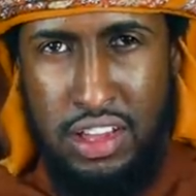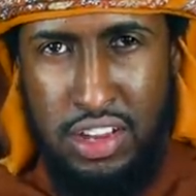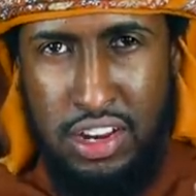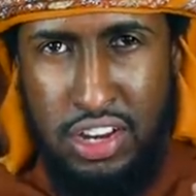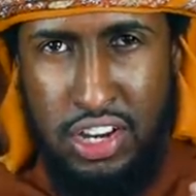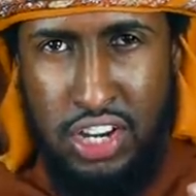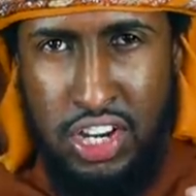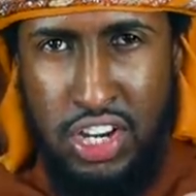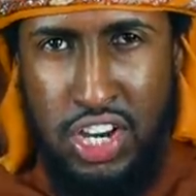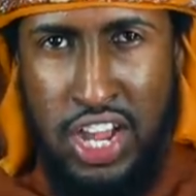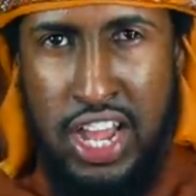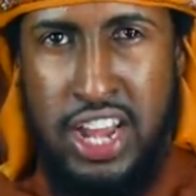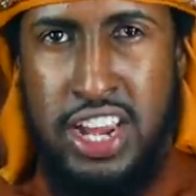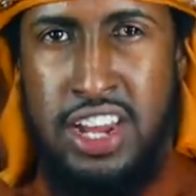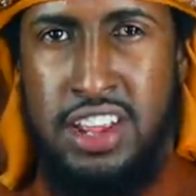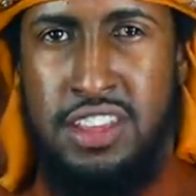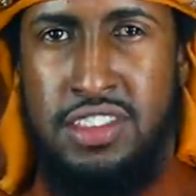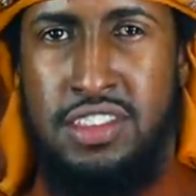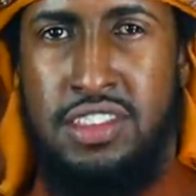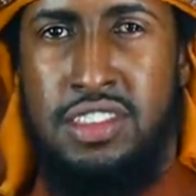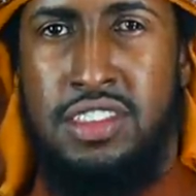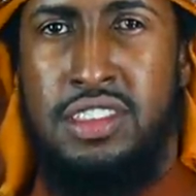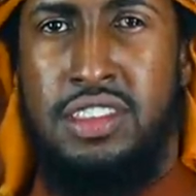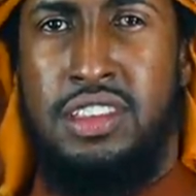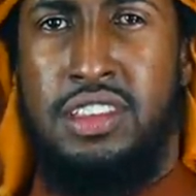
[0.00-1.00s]

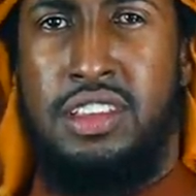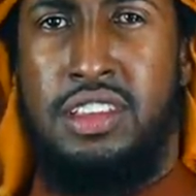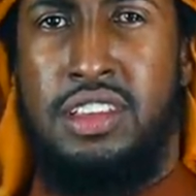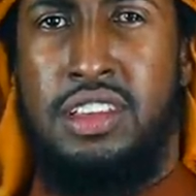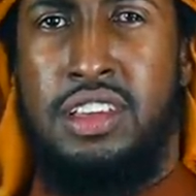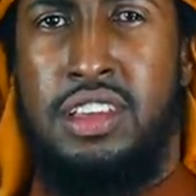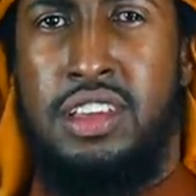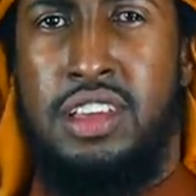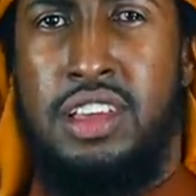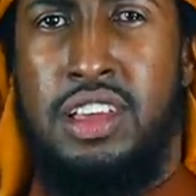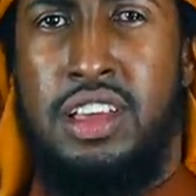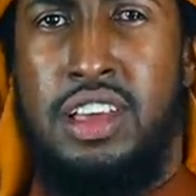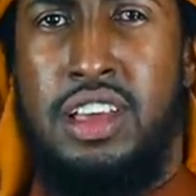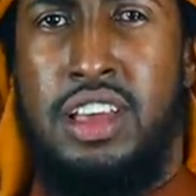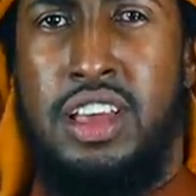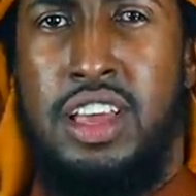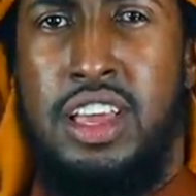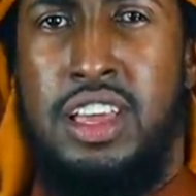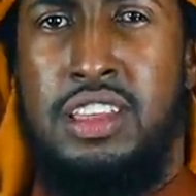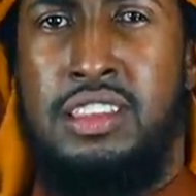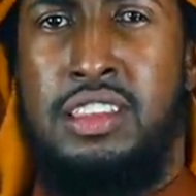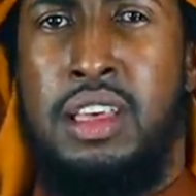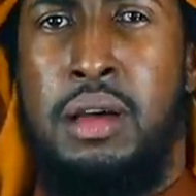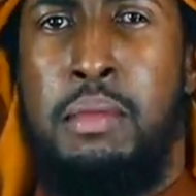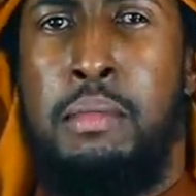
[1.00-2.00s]
shyness
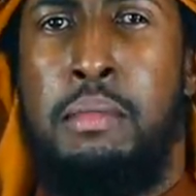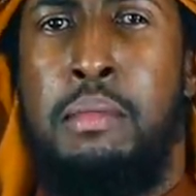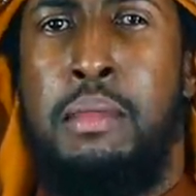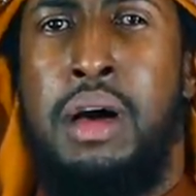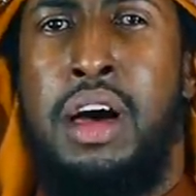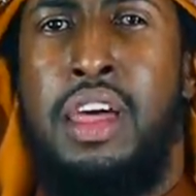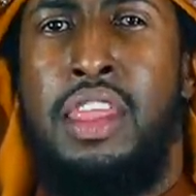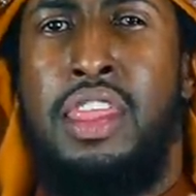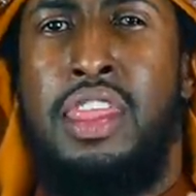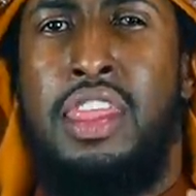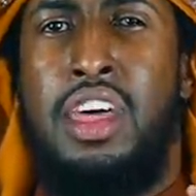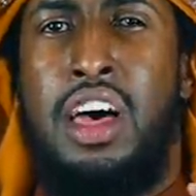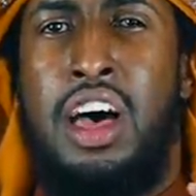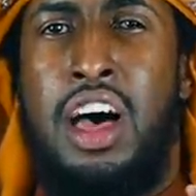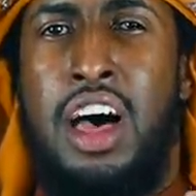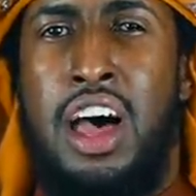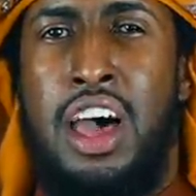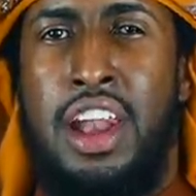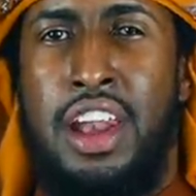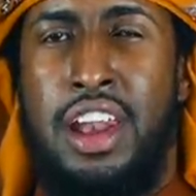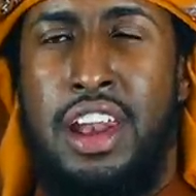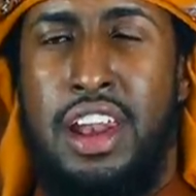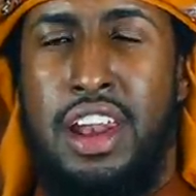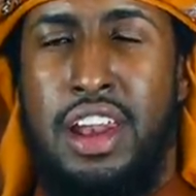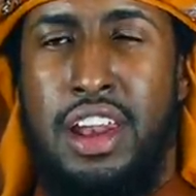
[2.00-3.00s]
is a
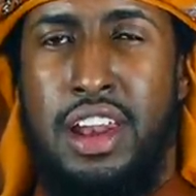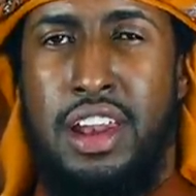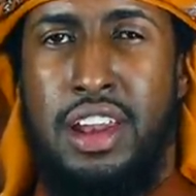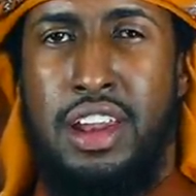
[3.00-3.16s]
madhar.